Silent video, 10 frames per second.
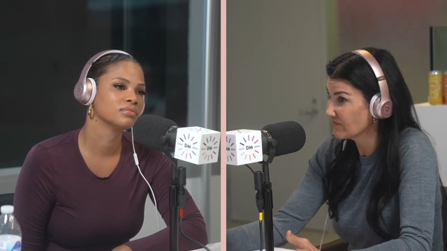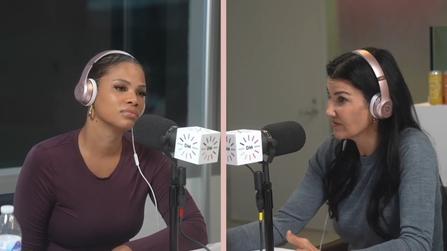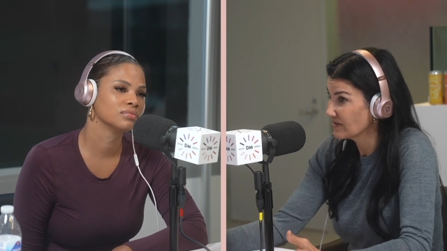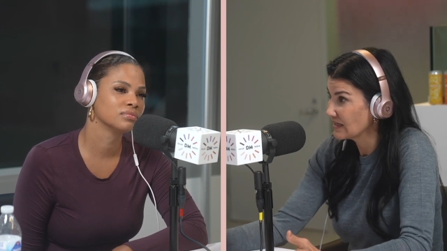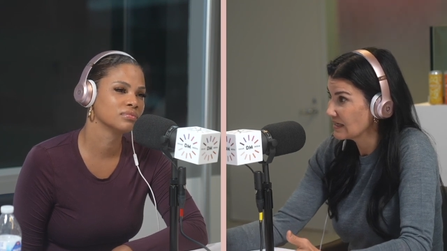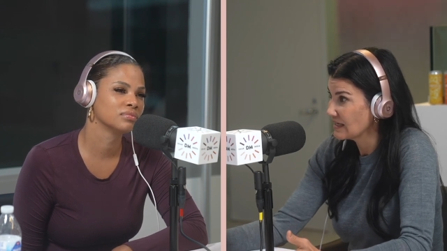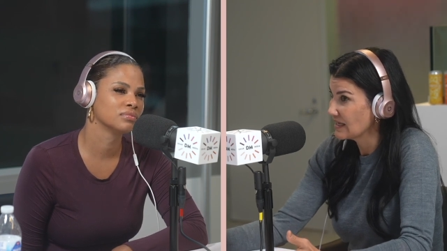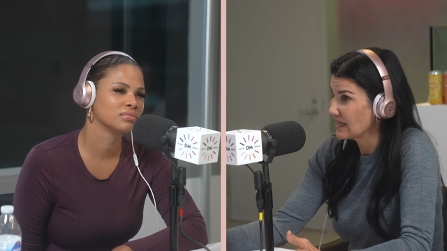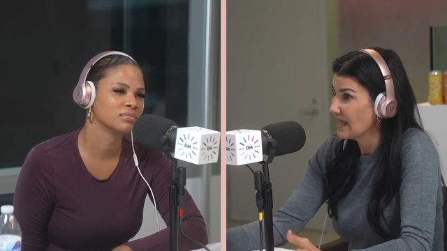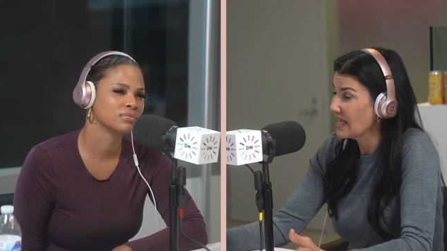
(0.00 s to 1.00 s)
Speaker 1: And
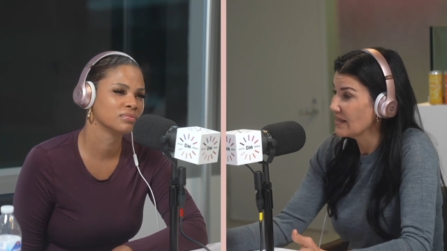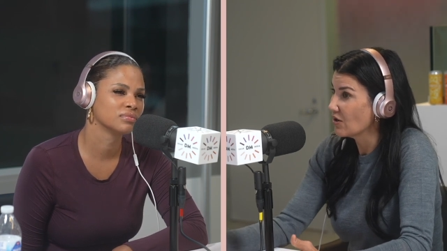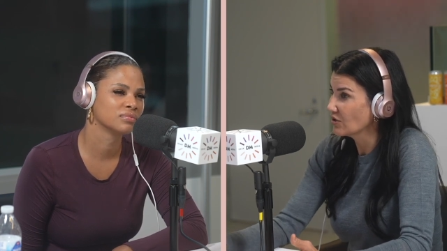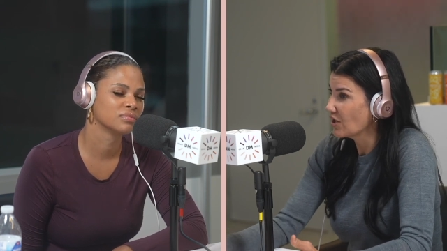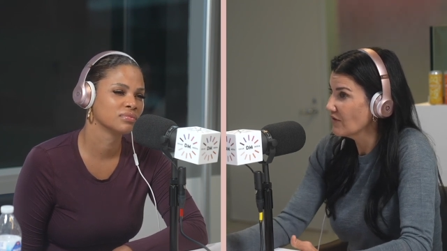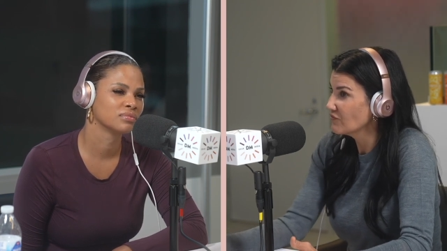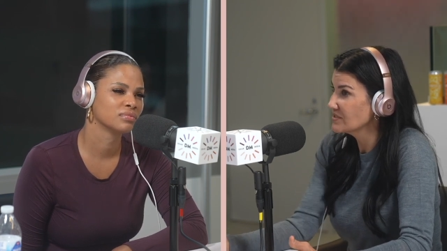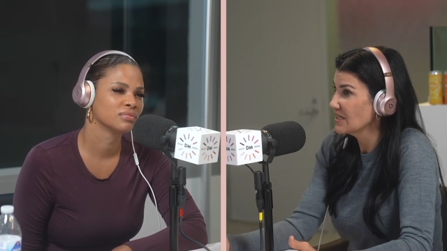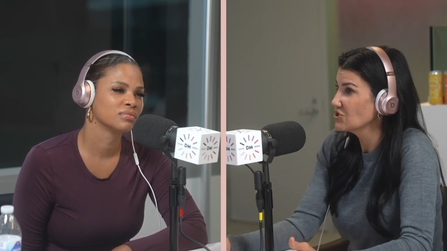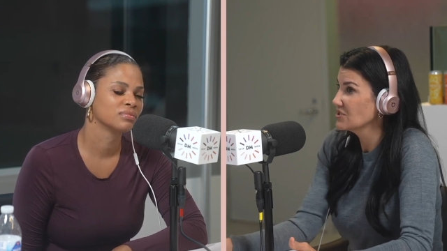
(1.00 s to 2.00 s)
our
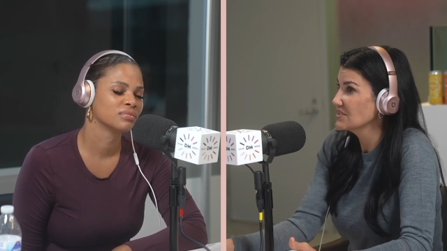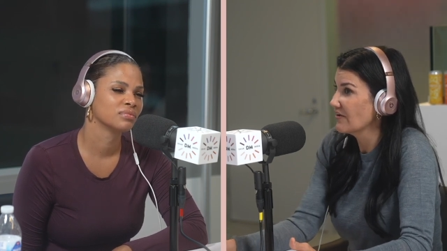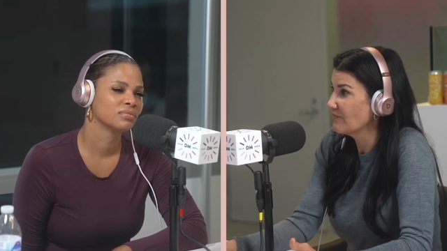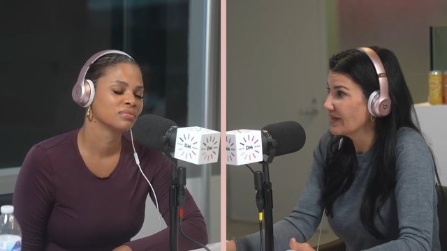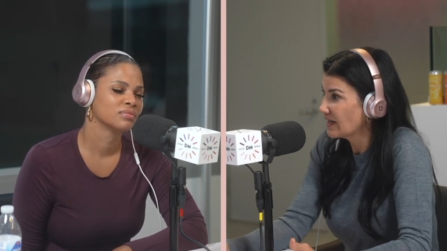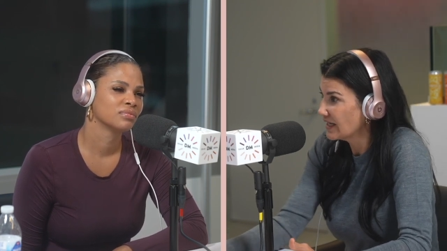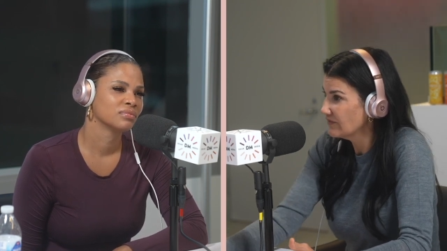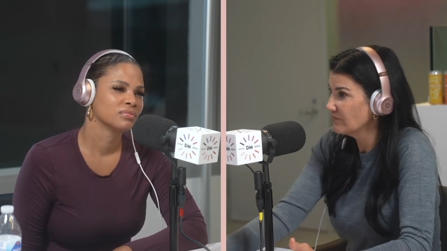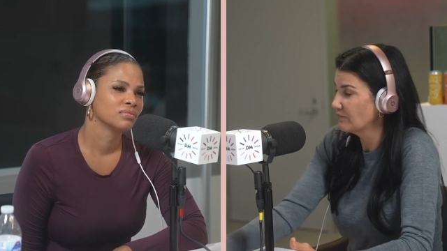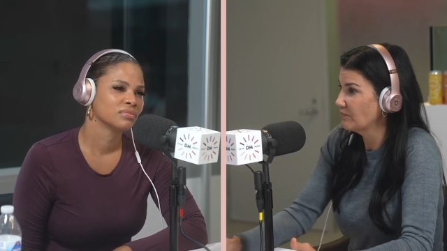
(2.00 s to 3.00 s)
conversations have been kind
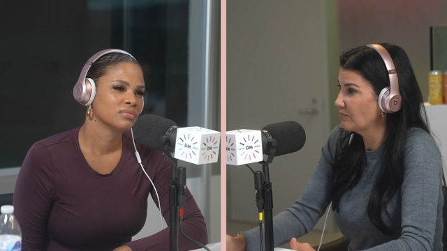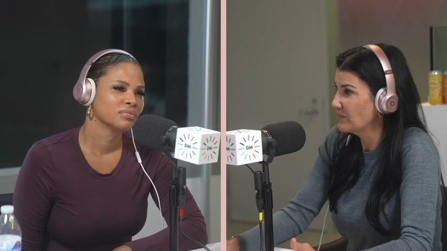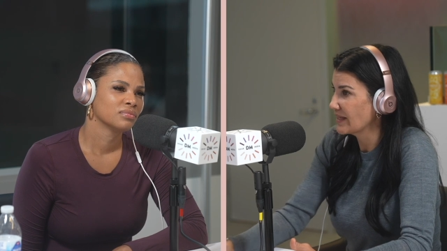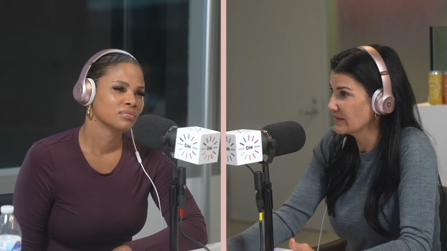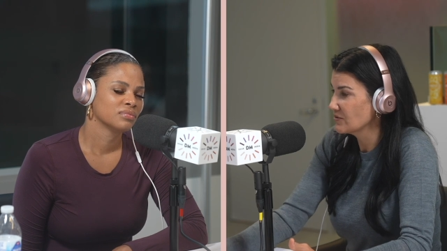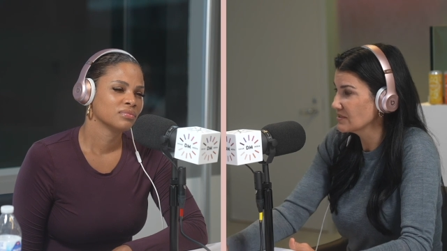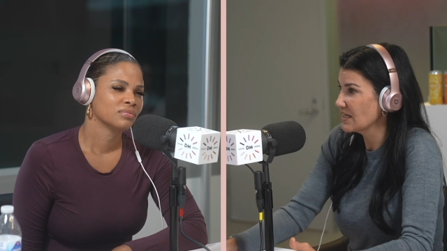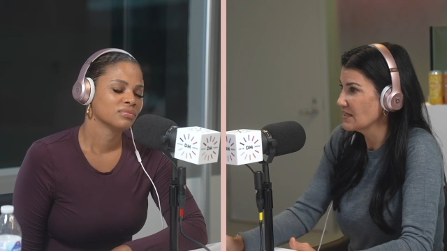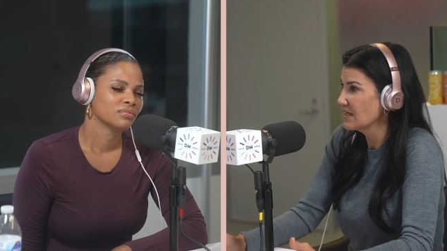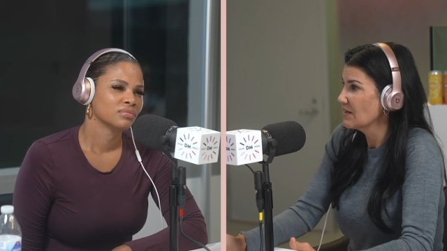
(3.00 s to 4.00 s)
of like, there's that